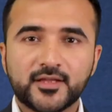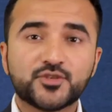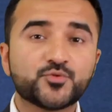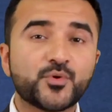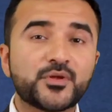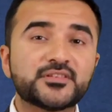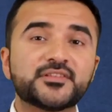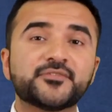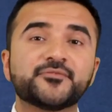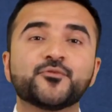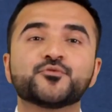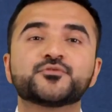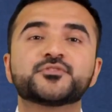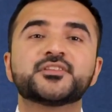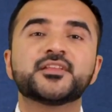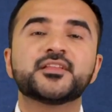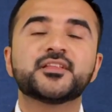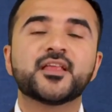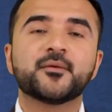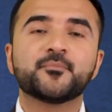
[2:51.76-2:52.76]
In
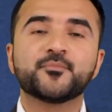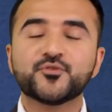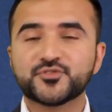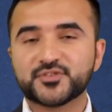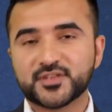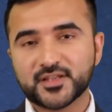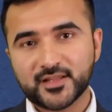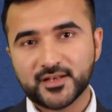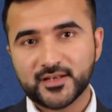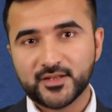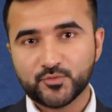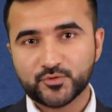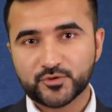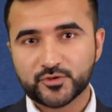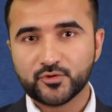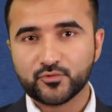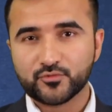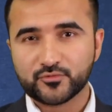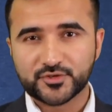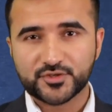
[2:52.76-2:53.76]
2014, Musical.ly
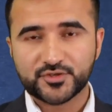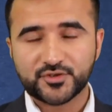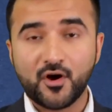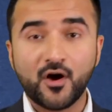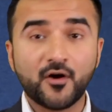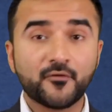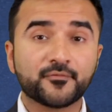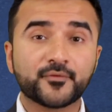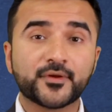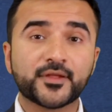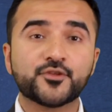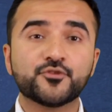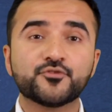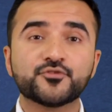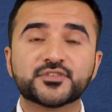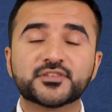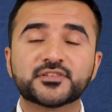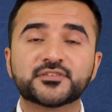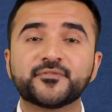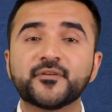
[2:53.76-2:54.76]
was launched, offering
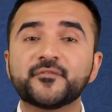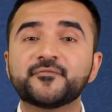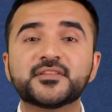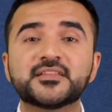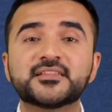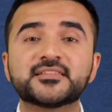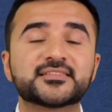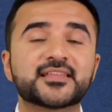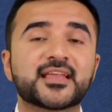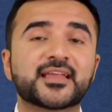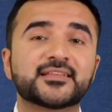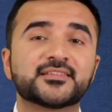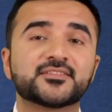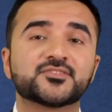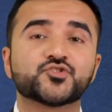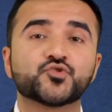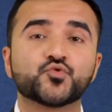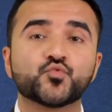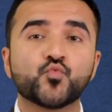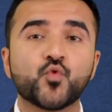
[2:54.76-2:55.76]
users 15
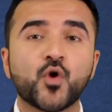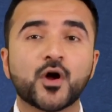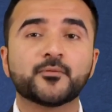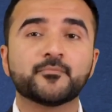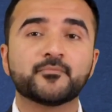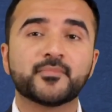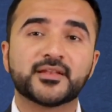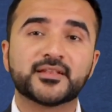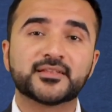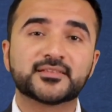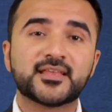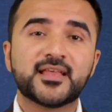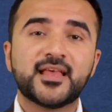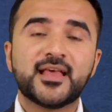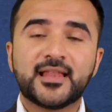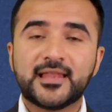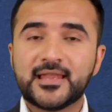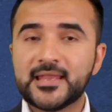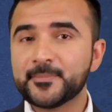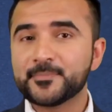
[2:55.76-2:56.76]
seconds to 1 minute
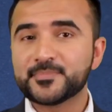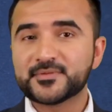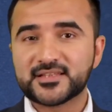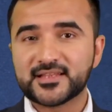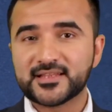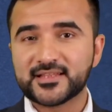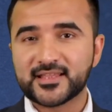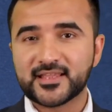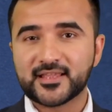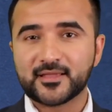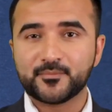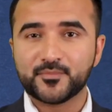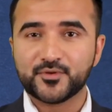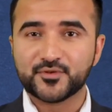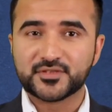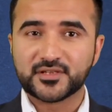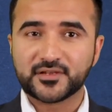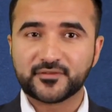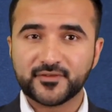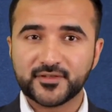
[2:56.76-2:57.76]
lip-syncing
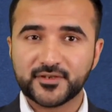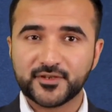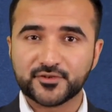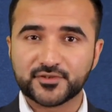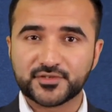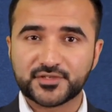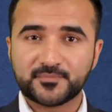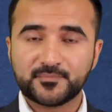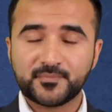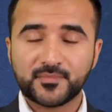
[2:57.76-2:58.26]
music videos.